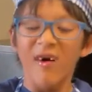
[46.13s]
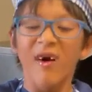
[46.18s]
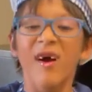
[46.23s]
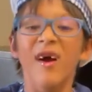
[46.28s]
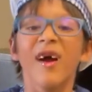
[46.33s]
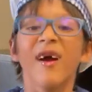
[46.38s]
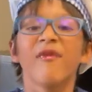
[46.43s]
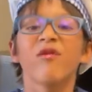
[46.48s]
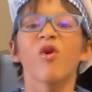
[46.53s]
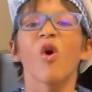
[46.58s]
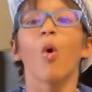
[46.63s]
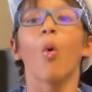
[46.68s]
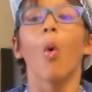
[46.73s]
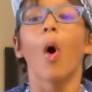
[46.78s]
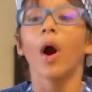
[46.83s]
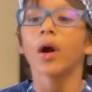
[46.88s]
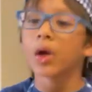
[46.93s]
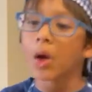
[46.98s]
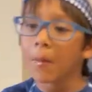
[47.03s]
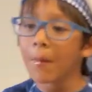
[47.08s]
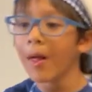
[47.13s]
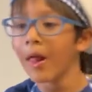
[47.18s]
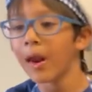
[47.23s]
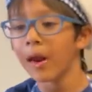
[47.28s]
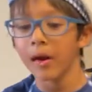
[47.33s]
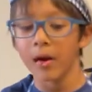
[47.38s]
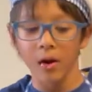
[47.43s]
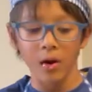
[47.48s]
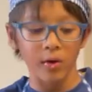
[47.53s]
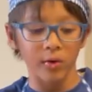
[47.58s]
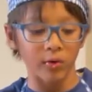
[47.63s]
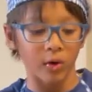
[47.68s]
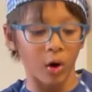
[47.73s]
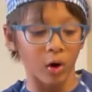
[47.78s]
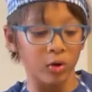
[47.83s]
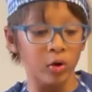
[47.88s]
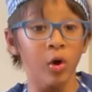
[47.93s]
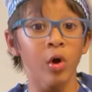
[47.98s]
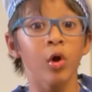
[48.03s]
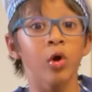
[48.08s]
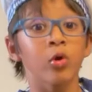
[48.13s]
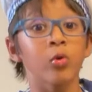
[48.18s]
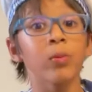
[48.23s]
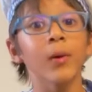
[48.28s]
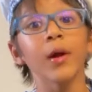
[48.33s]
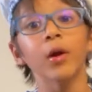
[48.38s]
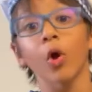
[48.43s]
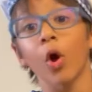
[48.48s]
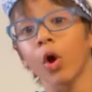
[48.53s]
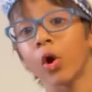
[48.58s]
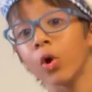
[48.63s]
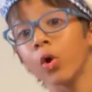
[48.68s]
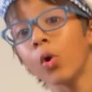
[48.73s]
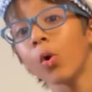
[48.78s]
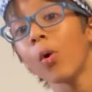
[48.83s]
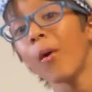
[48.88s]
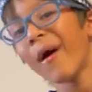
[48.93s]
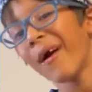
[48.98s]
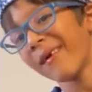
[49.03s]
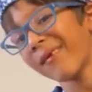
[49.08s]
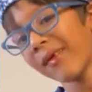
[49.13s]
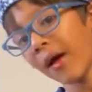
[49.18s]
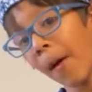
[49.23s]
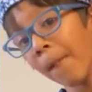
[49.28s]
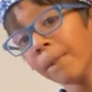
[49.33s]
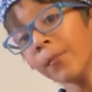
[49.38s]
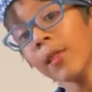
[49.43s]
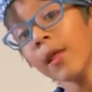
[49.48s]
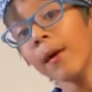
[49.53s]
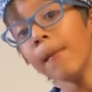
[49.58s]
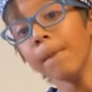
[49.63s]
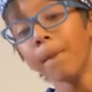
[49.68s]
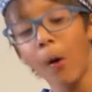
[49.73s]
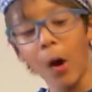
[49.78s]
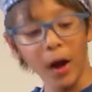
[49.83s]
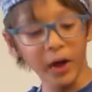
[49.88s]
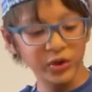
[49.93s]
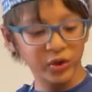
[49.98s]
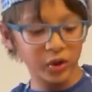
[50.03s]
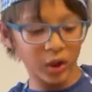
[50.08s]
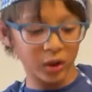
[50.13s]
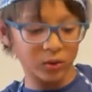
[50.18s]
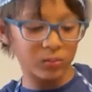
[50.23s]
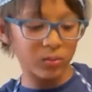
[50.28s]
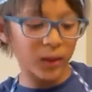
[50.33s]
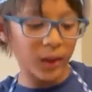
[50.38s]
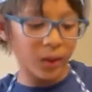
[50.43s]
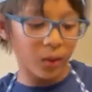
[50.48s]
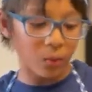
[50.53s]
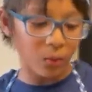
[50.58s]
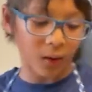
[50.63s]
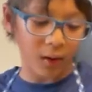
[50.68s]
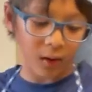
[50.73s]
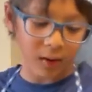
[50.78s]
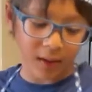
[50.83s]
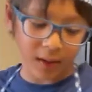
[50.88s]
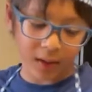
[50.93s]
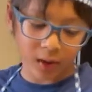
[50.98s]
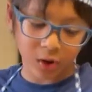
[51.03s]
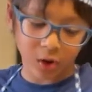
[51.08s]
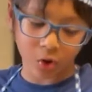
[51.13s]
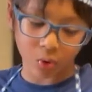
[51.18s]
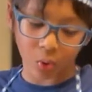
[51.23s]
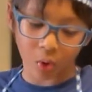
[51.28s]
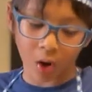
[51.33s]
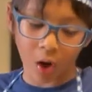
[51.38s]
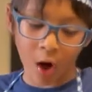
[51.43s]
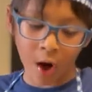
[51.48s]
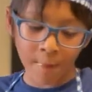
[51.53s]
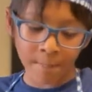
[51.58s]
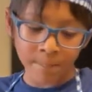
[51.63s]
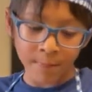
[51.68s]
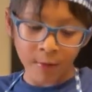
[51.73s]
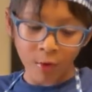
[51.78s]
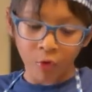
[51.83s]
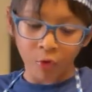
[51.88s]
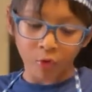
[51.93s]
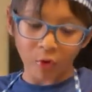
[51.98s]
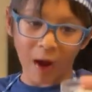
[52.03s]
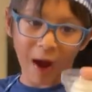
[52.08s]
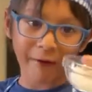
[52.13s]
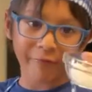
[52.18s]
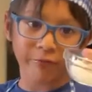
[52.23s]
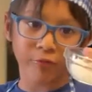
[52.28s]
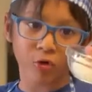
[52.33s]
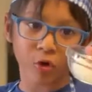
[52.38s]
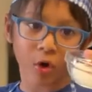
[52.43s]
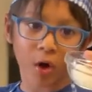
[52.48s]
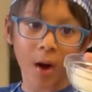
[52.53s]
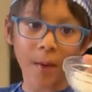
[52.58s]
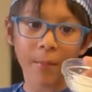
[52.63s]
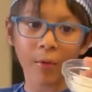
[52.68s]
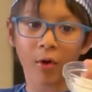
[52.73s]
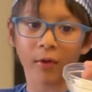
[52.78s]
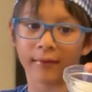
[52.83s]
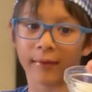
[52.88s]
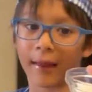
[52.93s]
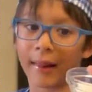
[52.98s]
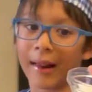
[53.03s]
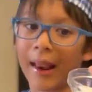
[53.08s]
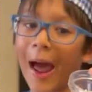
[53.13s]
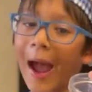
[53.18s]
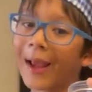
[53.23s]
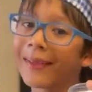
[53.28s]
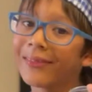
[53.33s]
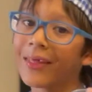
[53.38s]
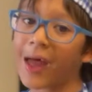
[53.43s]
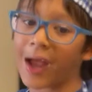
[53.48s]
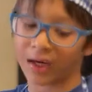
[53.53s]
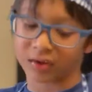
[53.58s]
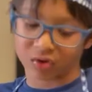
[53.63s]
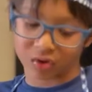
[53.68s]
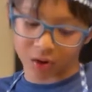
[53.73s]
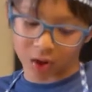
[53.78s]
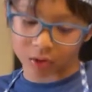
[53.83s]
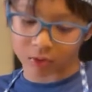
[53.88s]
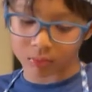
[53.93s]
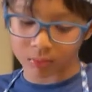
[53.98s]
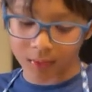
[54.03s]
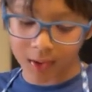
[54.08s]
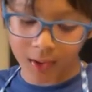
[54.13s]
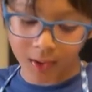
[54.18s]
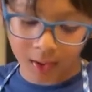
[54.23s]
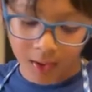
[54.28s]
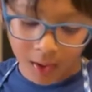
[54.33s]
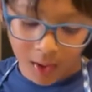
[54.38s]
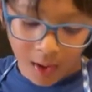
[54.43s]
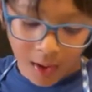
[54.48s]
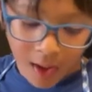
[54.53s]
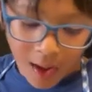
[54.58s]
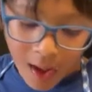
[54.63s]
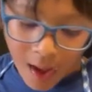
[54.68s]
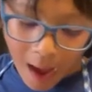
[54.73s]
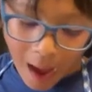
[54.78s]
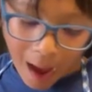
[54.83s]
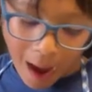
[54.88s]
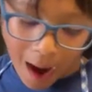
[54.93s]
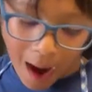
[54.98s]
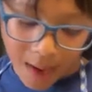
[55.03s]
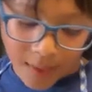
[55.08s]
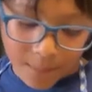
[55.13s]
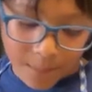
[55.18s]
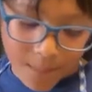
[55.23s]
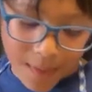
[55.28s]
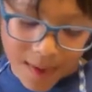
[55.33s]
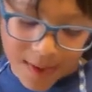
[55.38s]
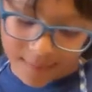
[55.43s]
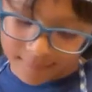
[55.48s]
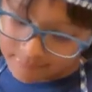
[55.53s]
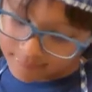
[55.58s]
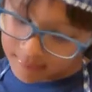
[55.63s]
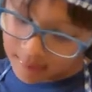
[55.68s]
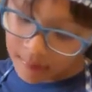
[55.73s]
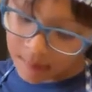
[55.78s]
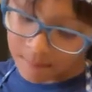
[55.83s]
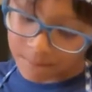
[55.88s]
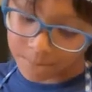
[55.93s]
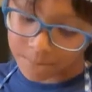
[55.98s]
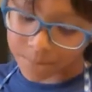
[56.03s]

If your watermelon is not sweet or you don't want some moisture treat, you can take sugar. So I have sugar because I like the extra sweet. And basil.